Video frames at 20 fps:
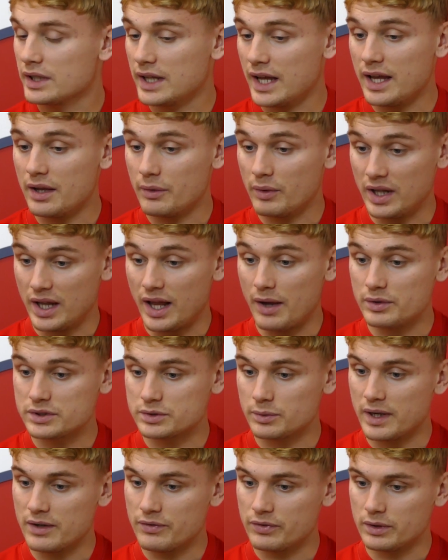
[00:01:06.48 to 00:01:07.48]
Yeah, well, I was
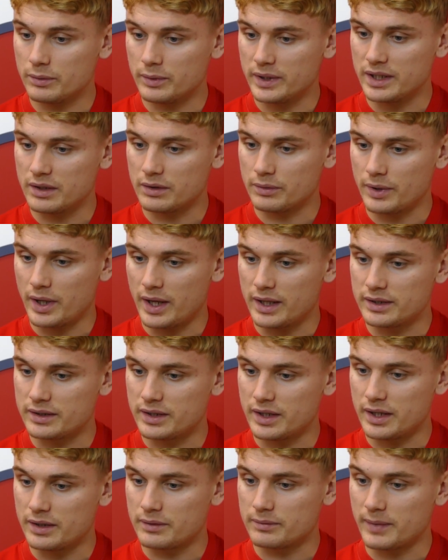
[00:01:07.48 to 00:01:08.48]
away for the week and
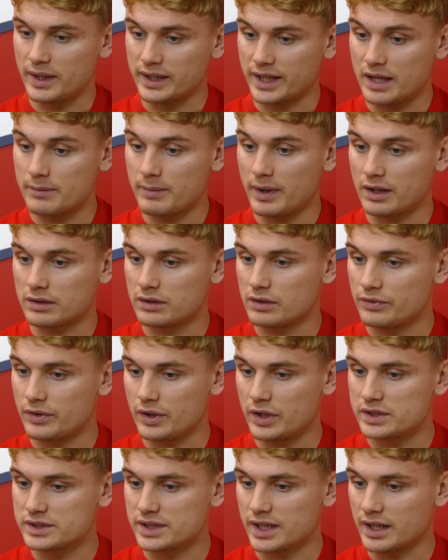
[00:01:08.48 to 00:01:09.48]
um, I came back on the
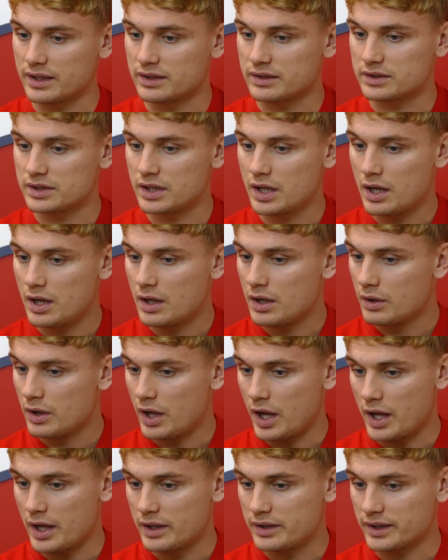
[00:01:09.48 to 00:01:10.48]
Thursday and
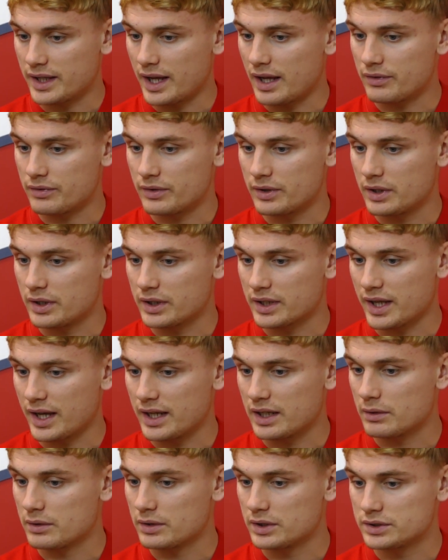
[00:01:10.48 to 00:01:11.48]
uh, the gaffer and
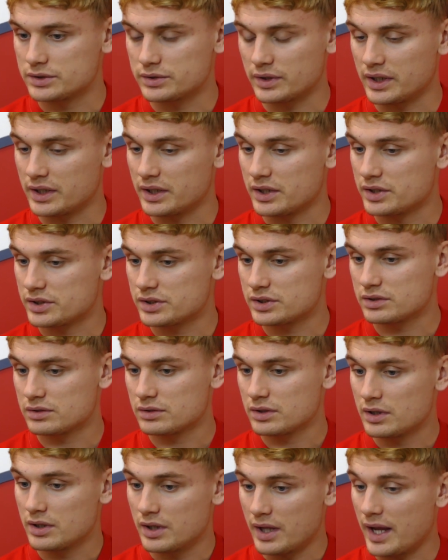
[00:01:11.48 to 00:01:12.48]
Kenny were drilling us
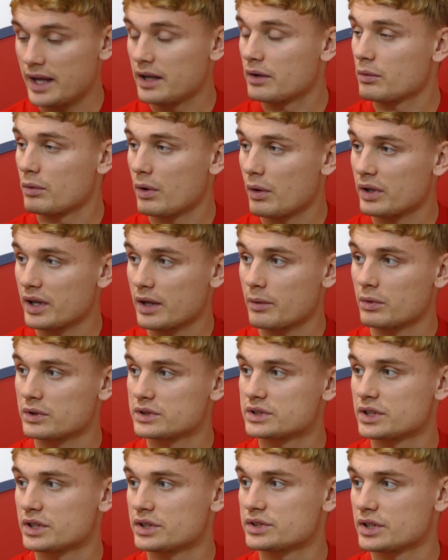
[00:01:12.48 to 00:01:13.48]
in on what they
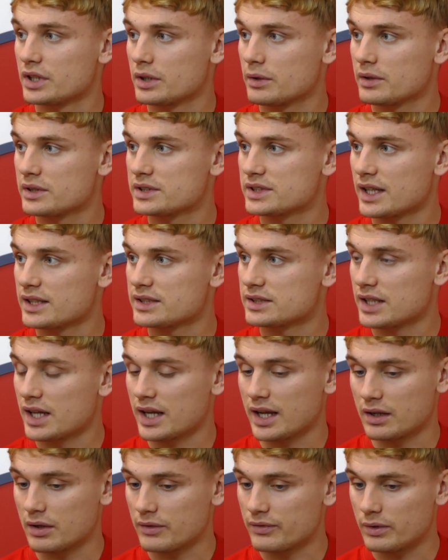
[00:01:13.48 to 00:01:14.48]
wanted us to do on
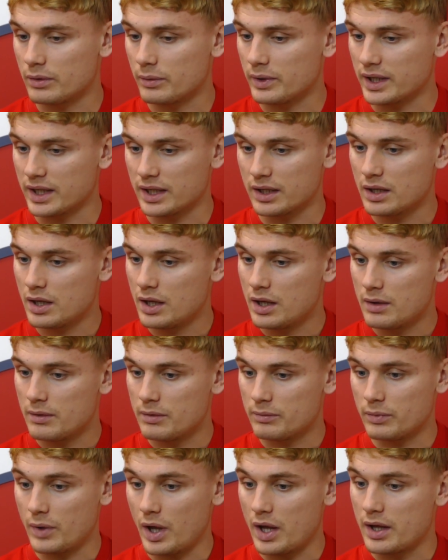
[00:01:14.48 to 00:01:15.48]
Saturday and I thought we
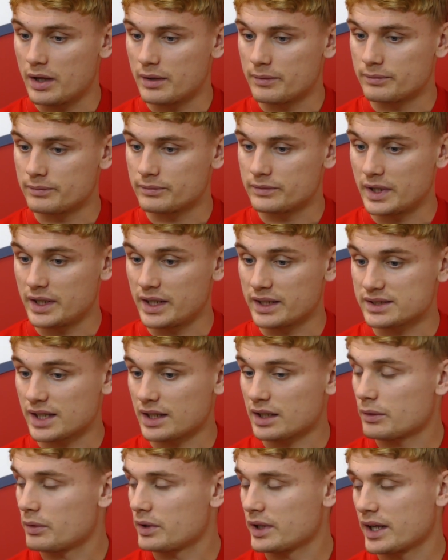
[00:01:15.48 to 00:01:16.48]
um, did
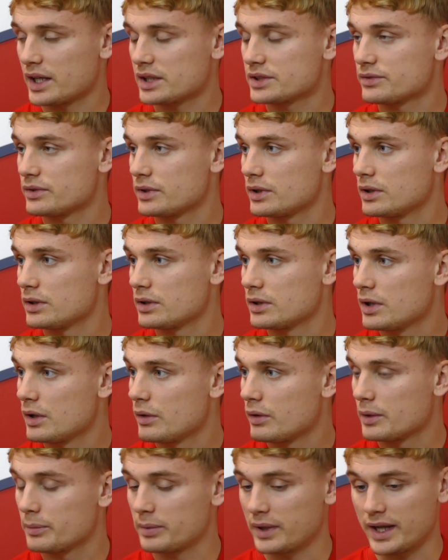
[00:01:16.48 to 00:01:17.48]
exactly what they asked for.
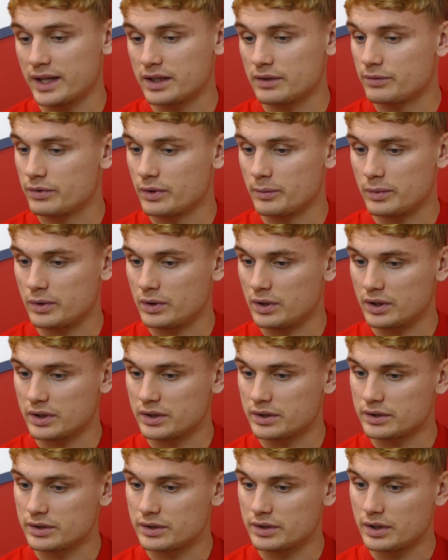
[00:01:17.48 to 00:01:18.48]
We played football
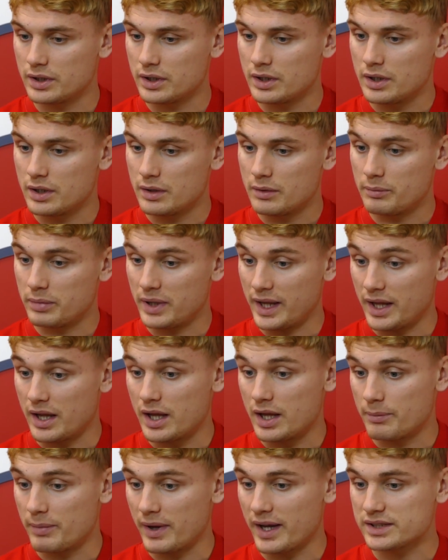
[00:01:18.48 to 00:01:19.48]
and pl-
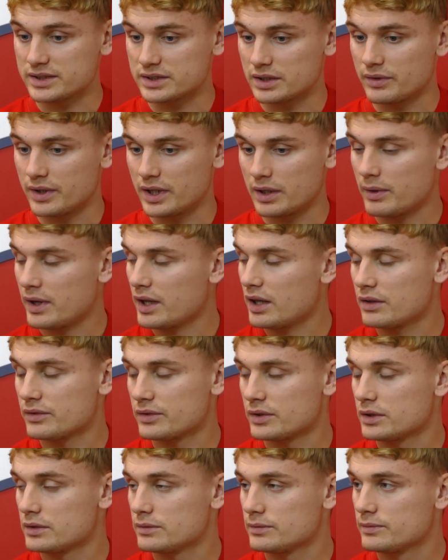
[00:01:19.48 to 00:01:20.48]
uh, passed it really well, I
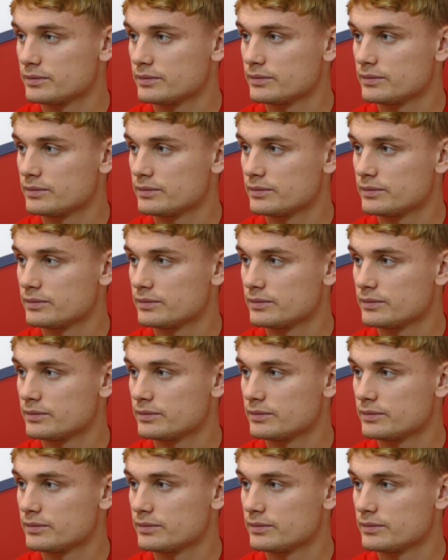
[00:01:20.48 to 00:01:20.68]
thought.